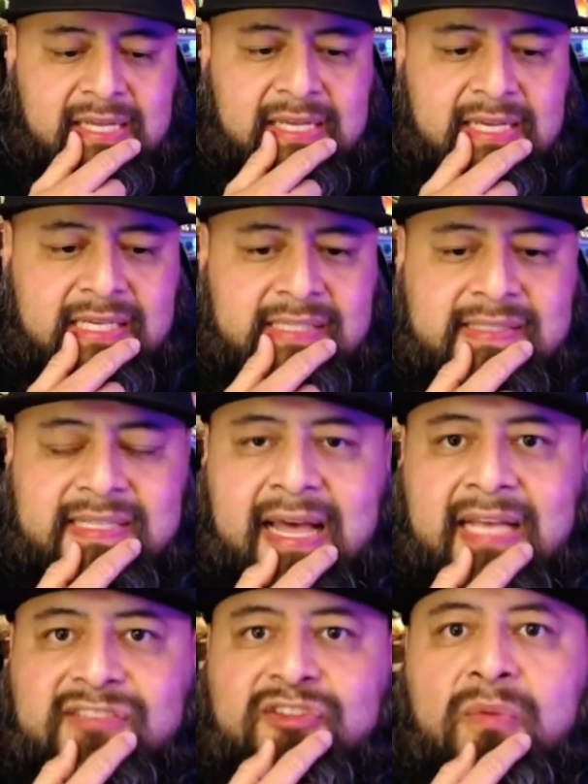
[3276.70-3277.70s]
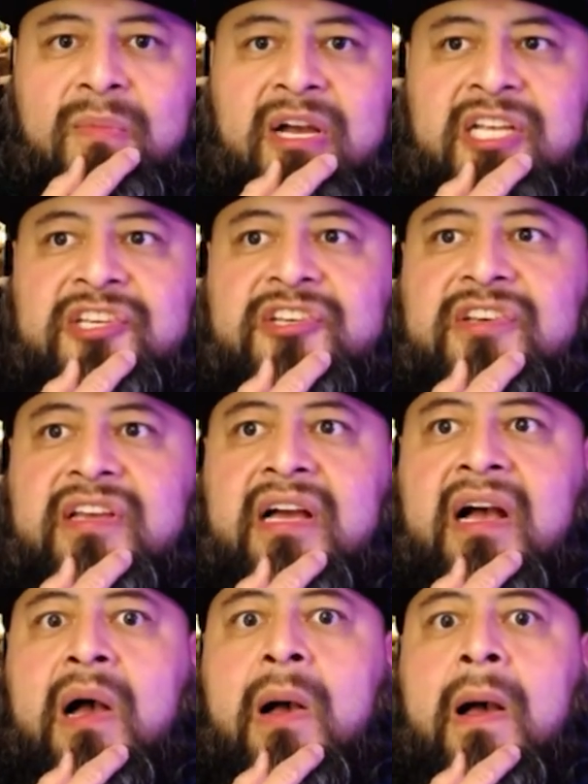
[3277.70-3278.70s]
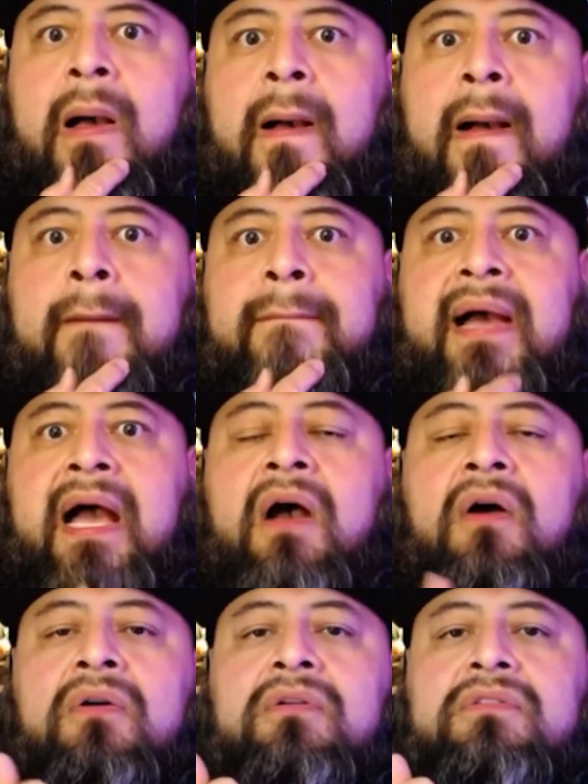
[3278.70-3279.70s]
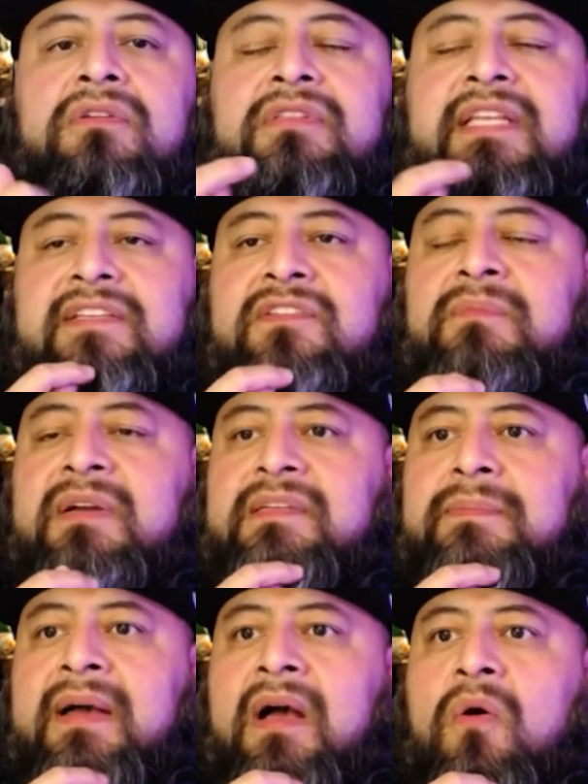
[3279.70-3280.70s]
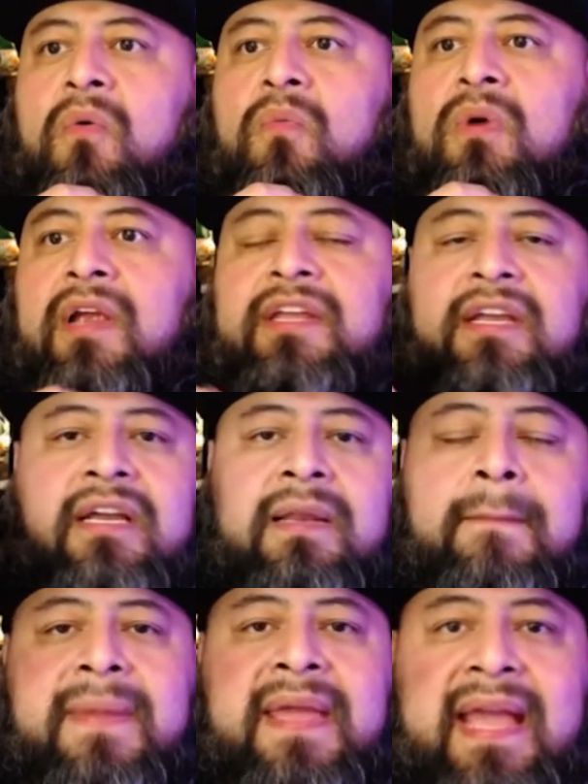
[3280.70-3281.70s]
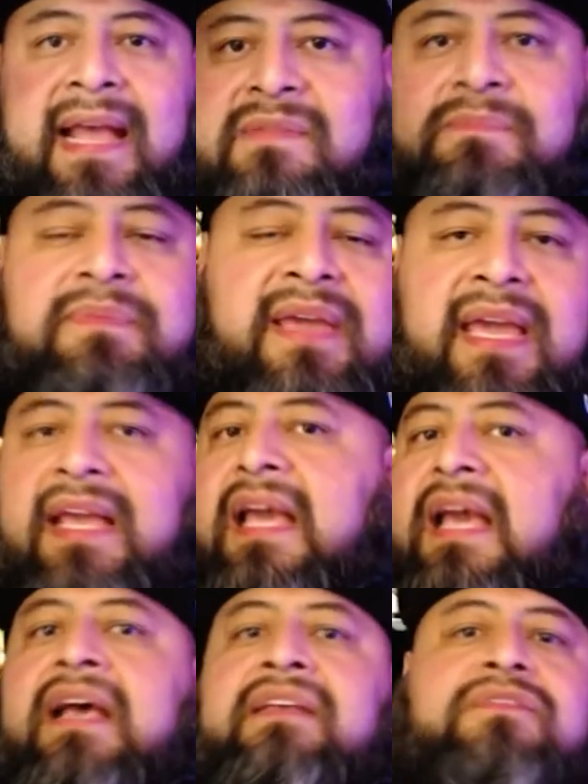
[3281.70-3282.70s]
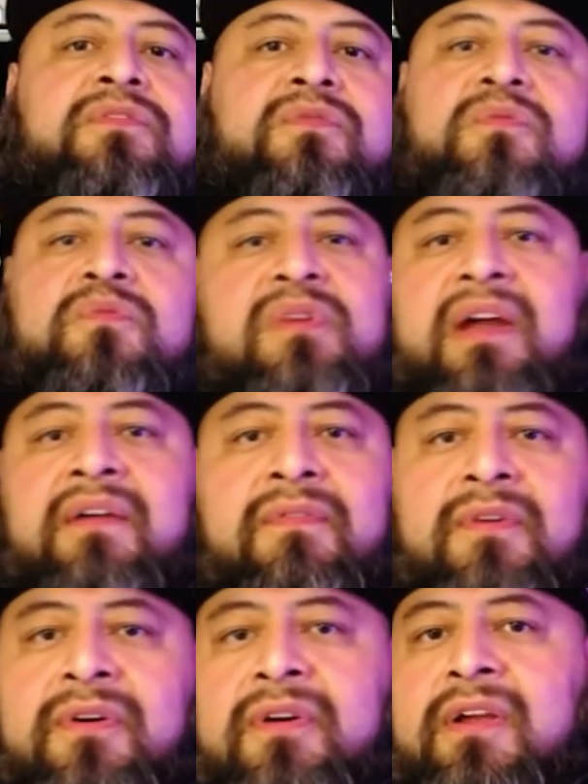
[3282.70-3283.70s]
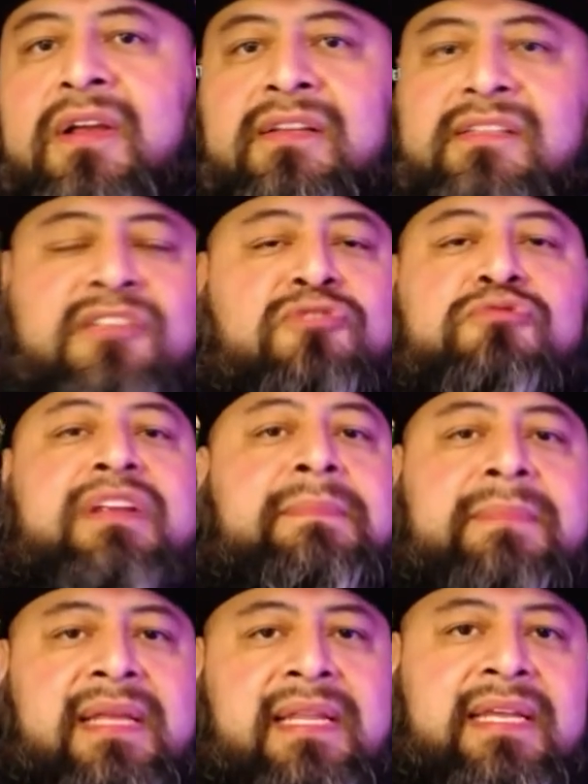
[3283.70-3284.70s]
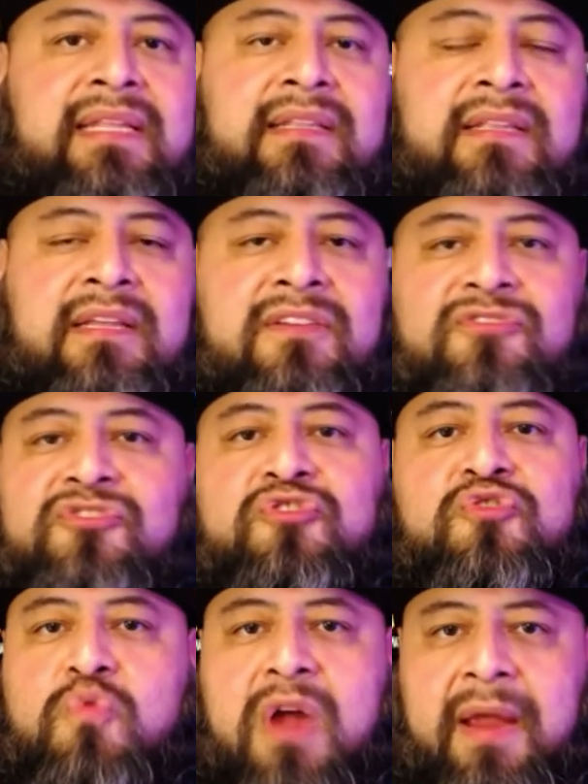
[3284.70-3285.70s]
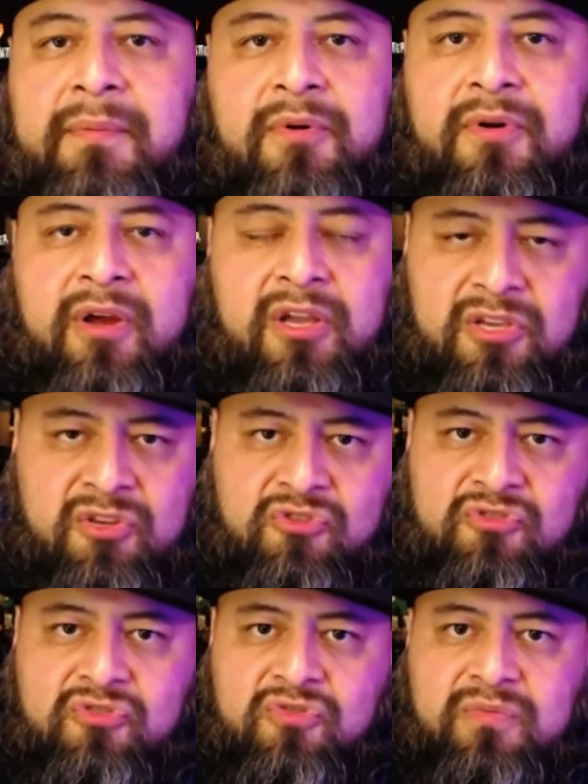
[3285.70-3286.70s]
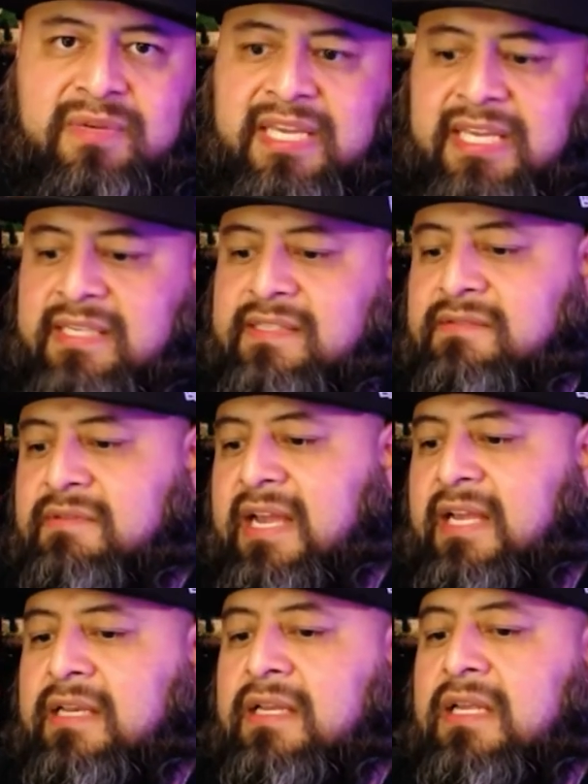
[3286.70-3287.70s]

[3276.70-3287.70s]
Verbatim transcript: it's not so much uh, about don't think so much about well are you gonna be as big as whoever the 20 million subscriber on YouTube is right.